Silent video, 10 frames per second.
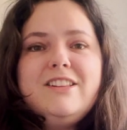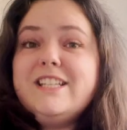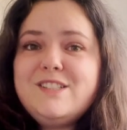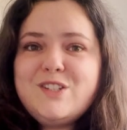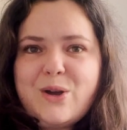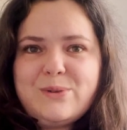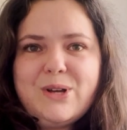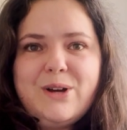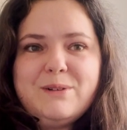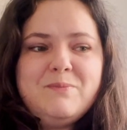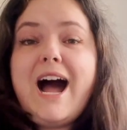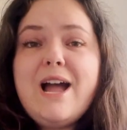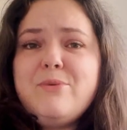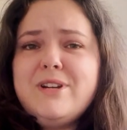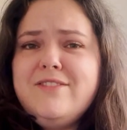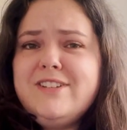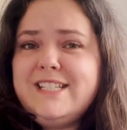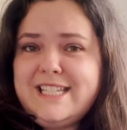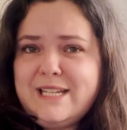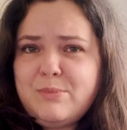The list goes on. I went
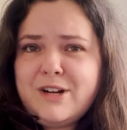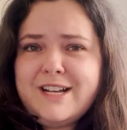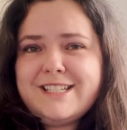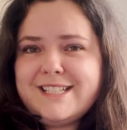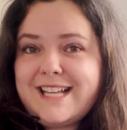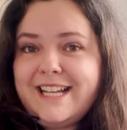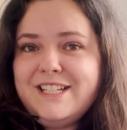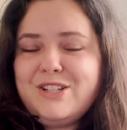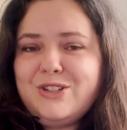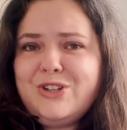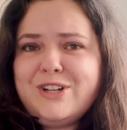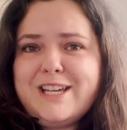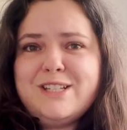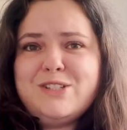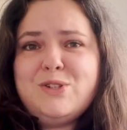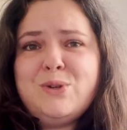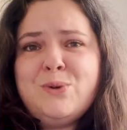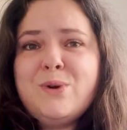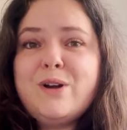even deeper and decided to look into